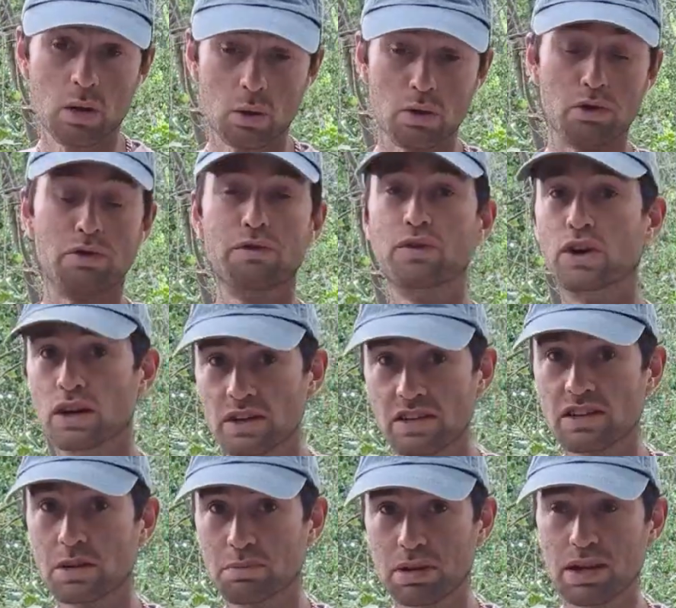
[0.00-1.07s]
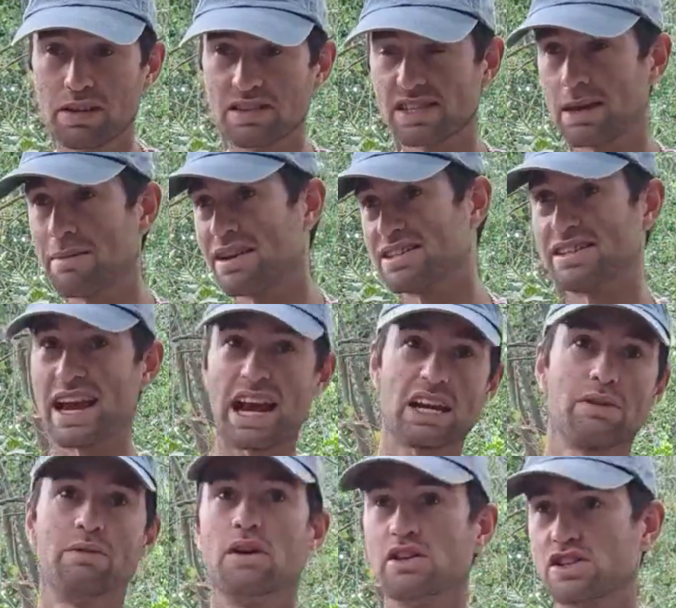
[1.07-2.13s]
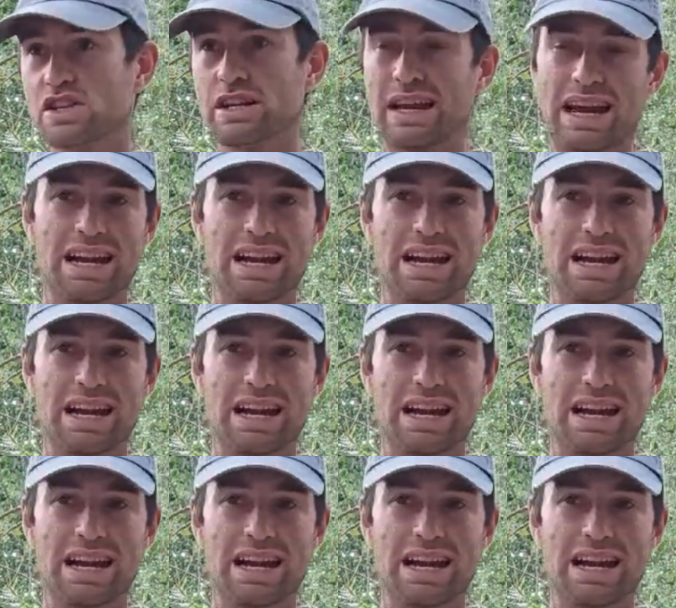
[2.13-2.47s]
or the foot to play the same exact function